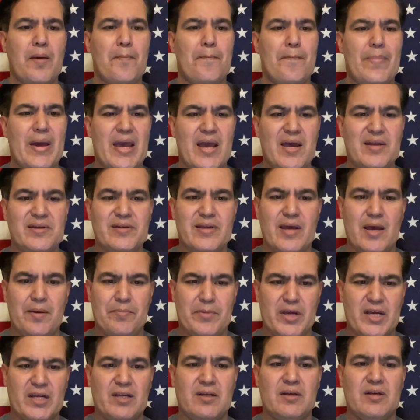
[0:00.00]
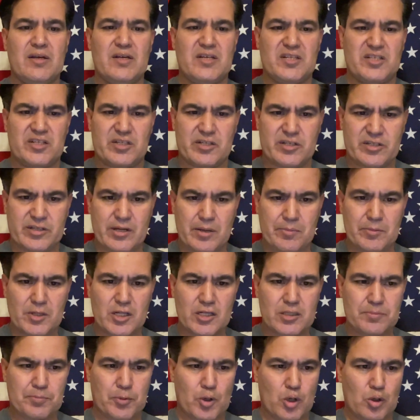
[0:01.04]
pandemic
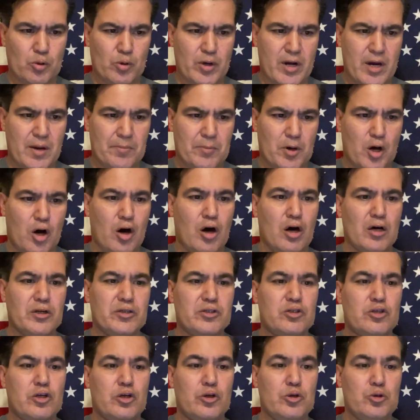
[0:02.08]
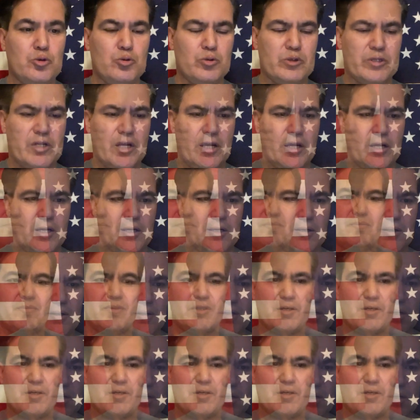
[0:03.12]
stimulus program on Tuesday,